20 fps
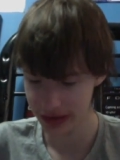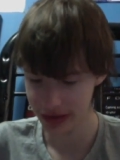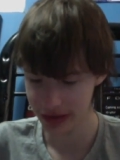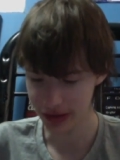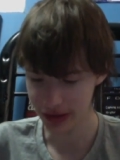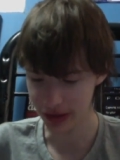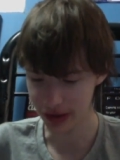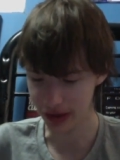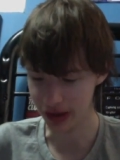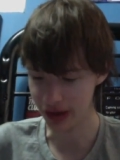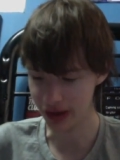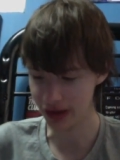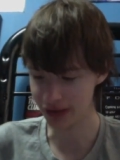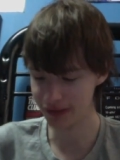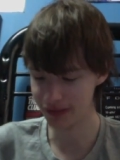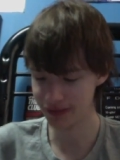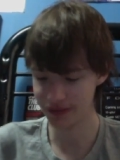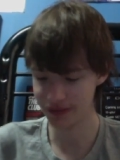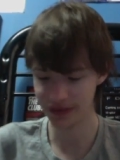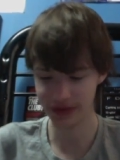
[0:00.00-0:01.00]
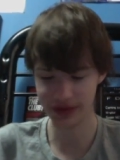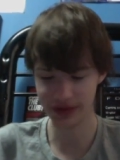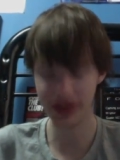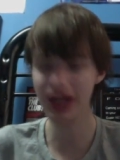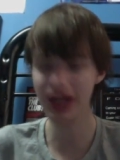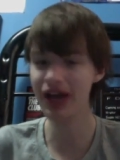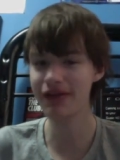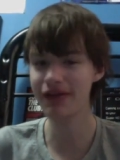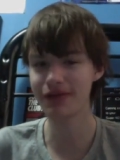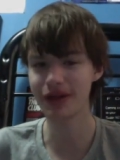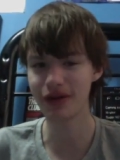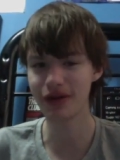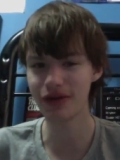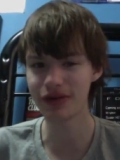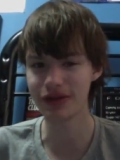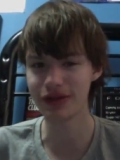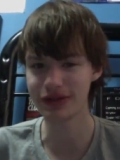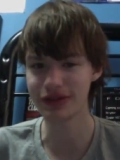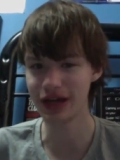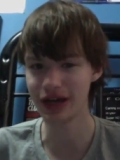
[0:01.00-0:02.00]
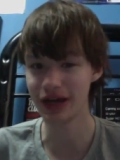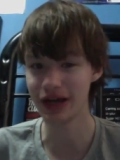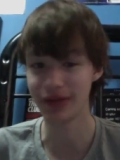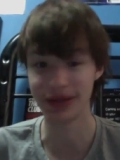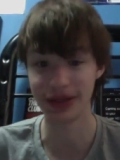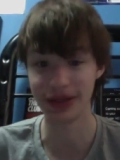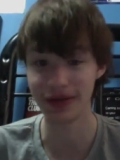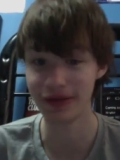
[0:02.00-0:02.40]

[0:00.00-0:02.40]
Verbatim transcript: Uh, they have them there all the time, and they're